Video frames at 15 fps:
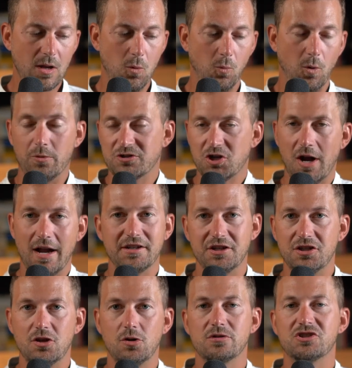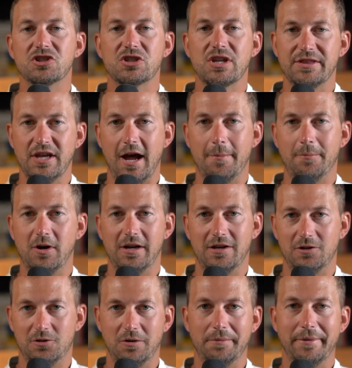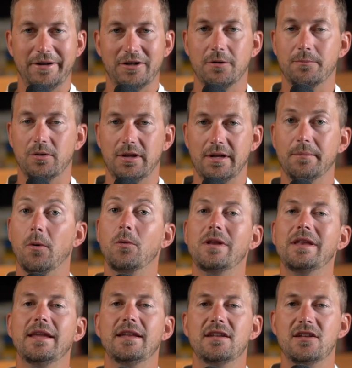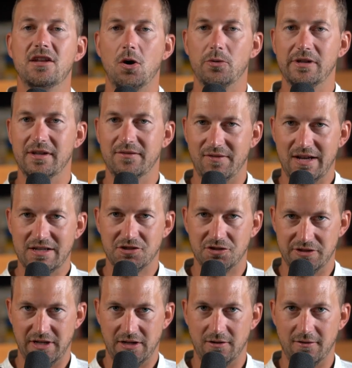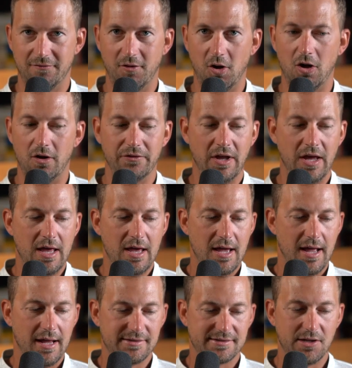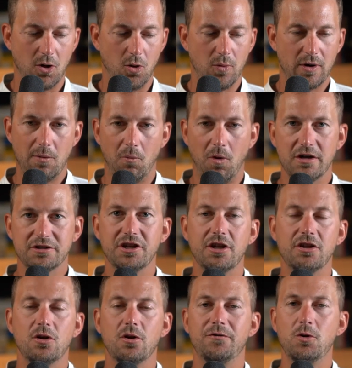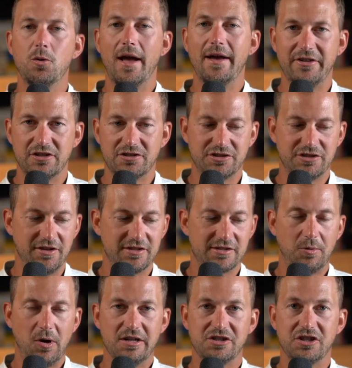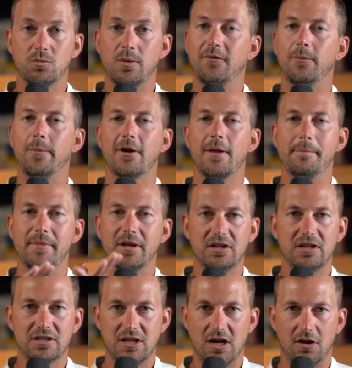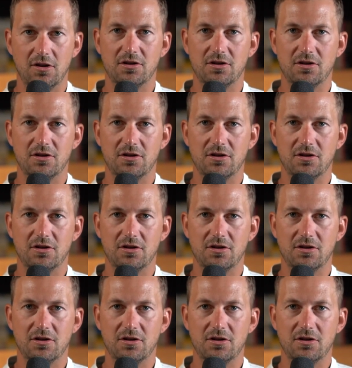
what we're trying to do is just get the operating agreement complete, but we need to know the investors that are involved. And so what I want you to do, if you have interest in this project, we have about $1 million